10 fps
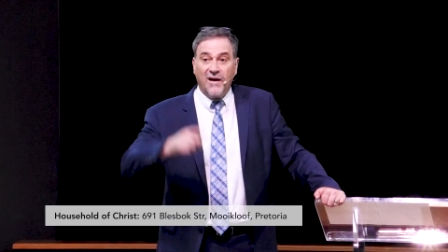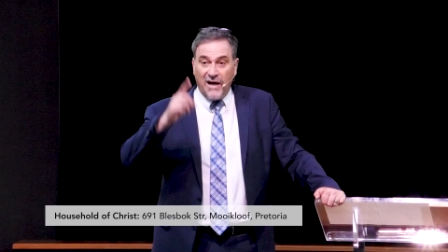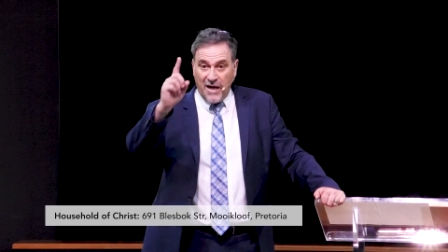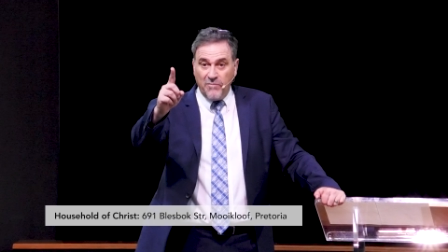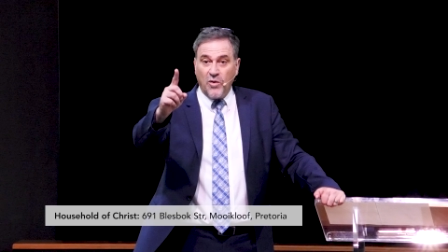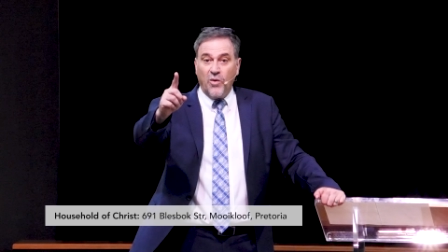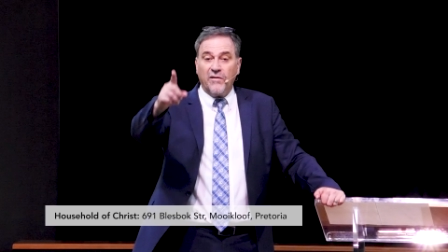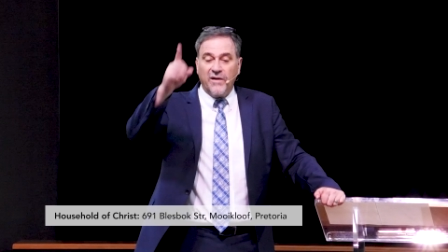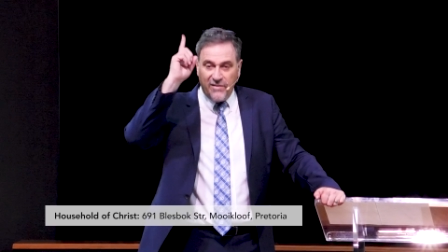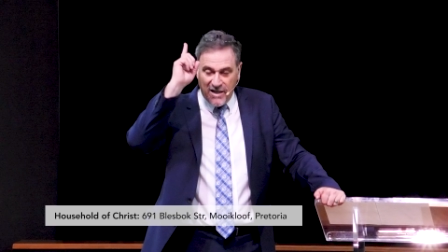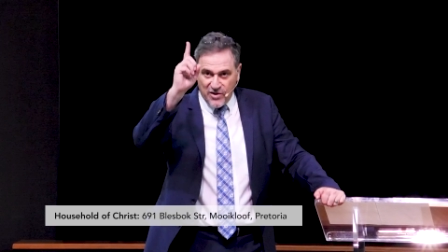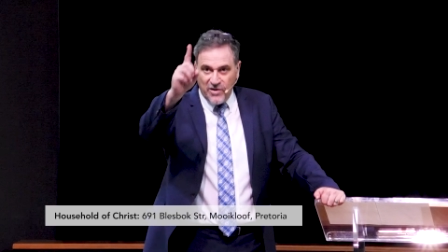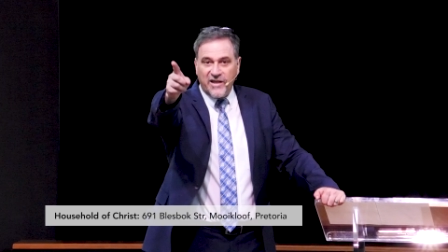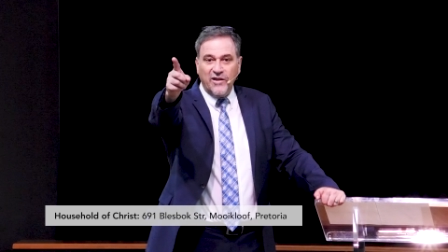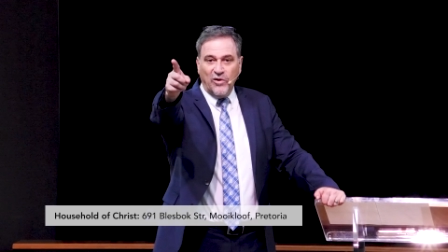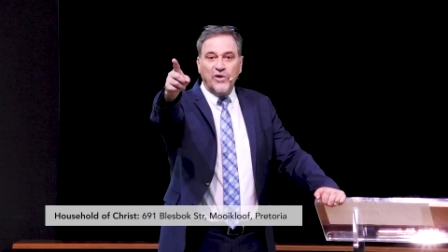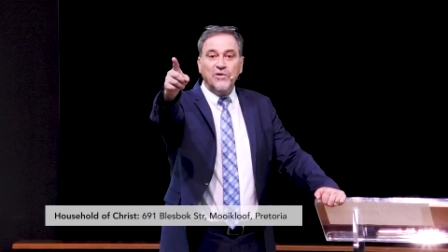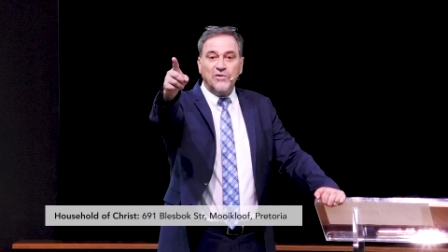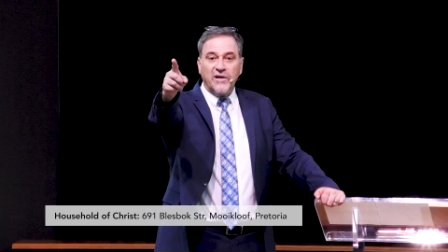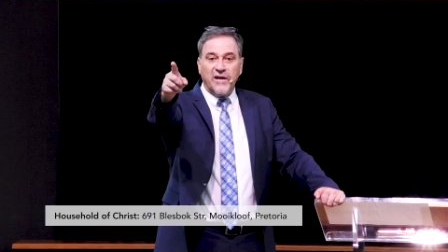I'm the one that's going to kill you
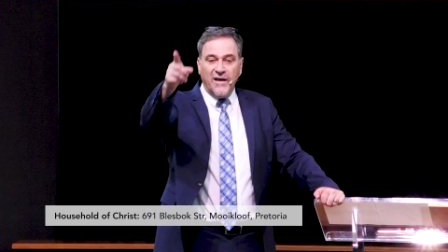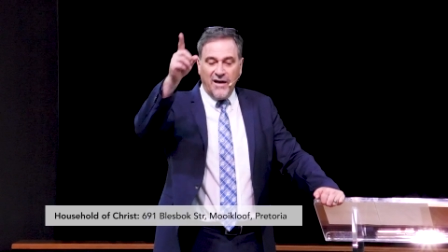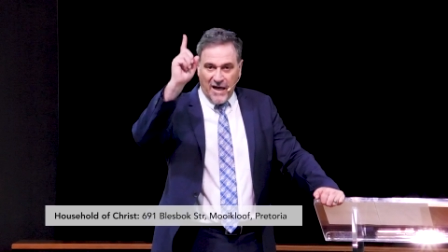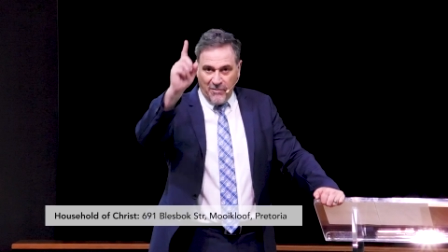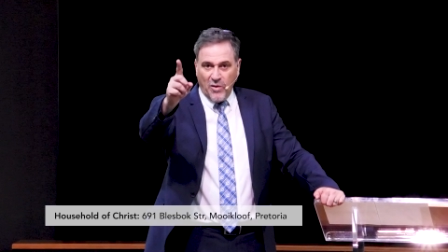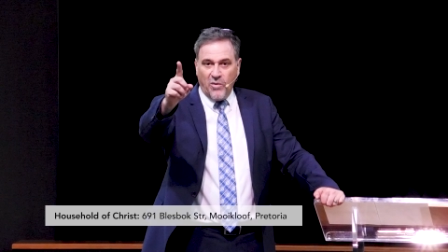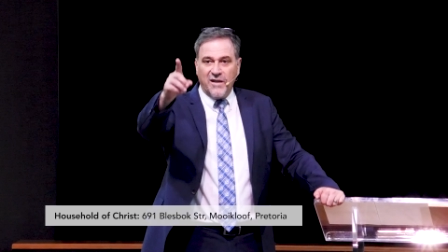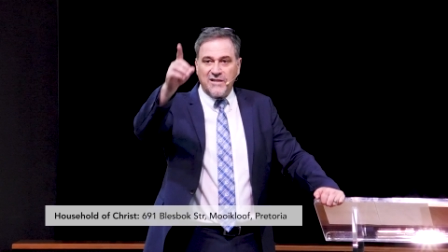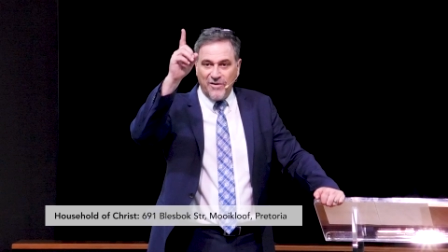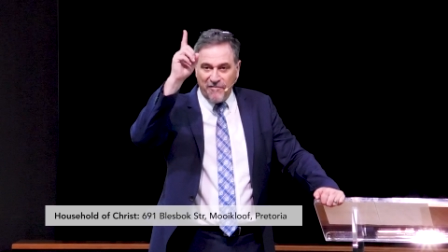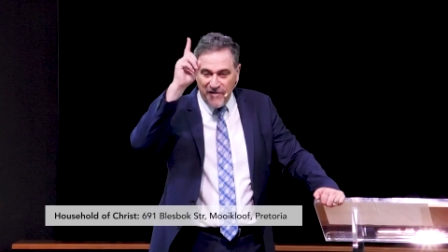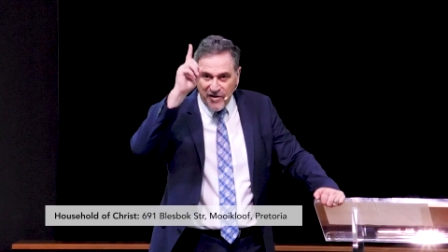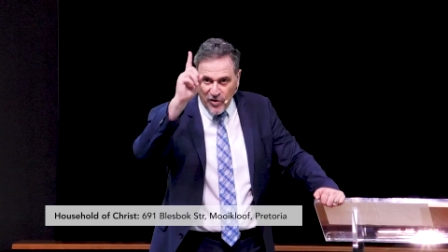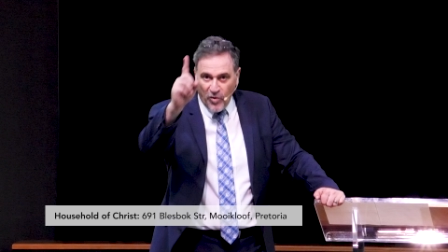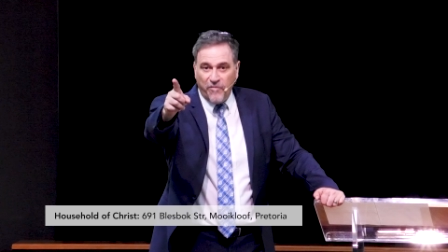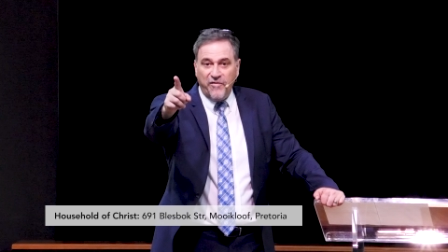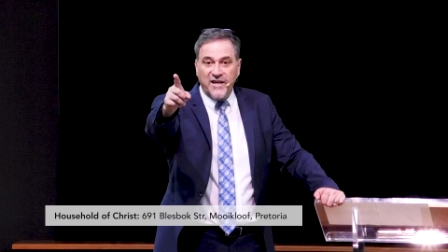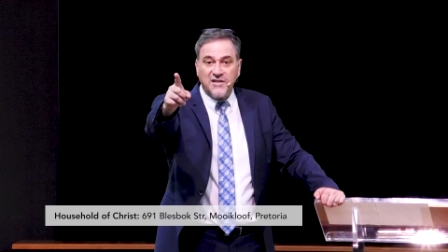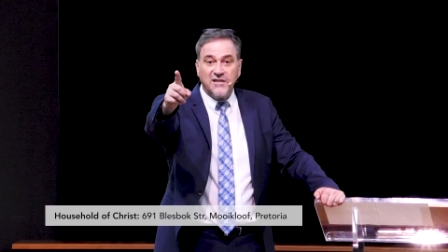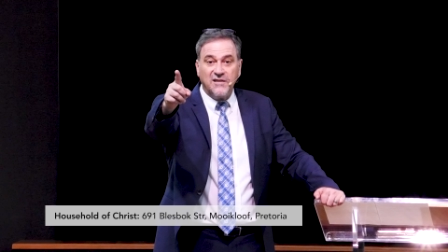today. I'm the one that's going to feed your
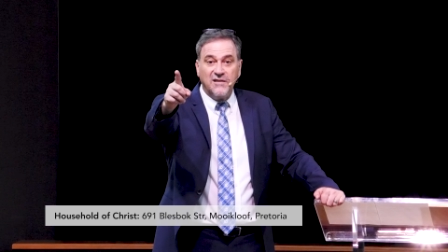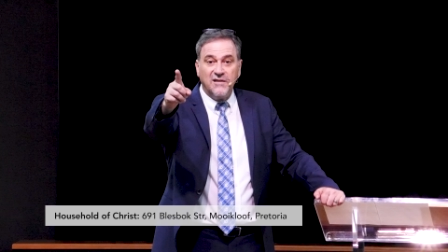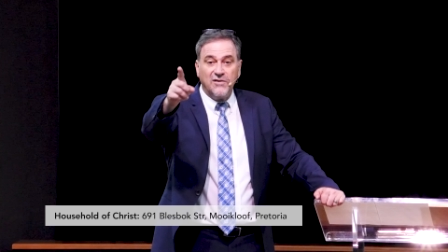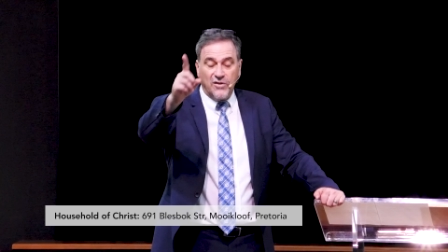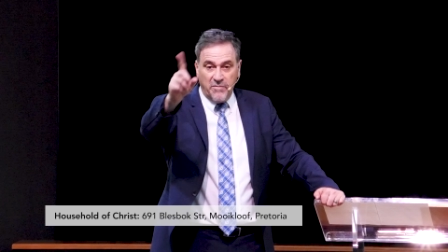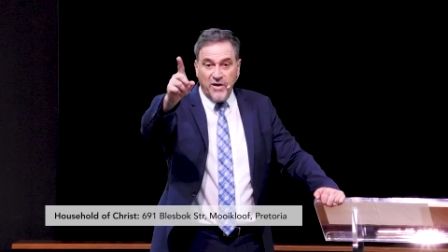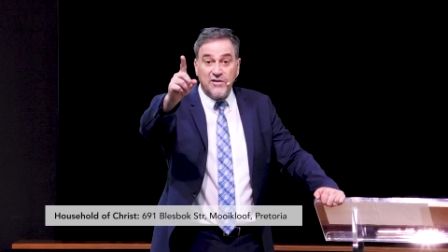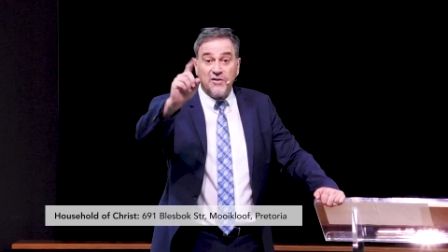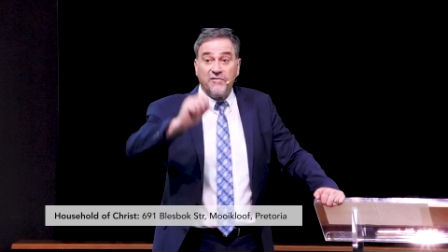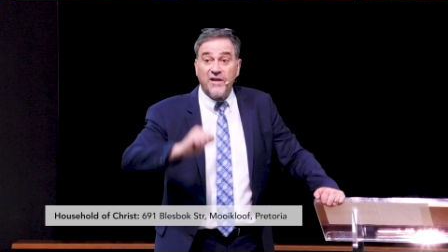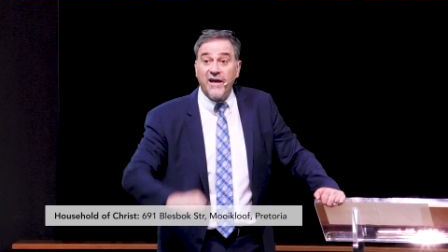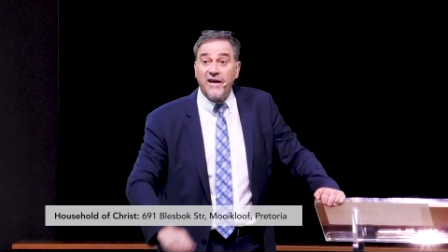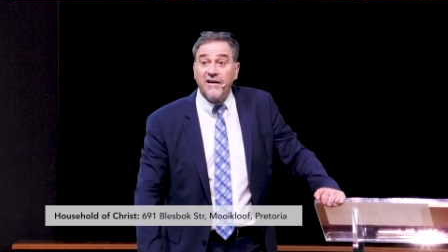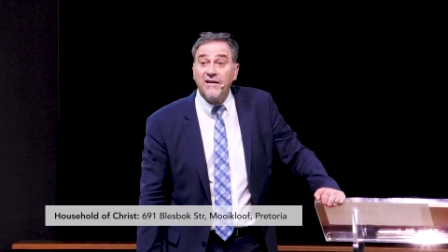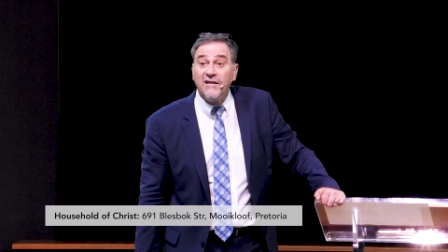flesh to the birds of the air.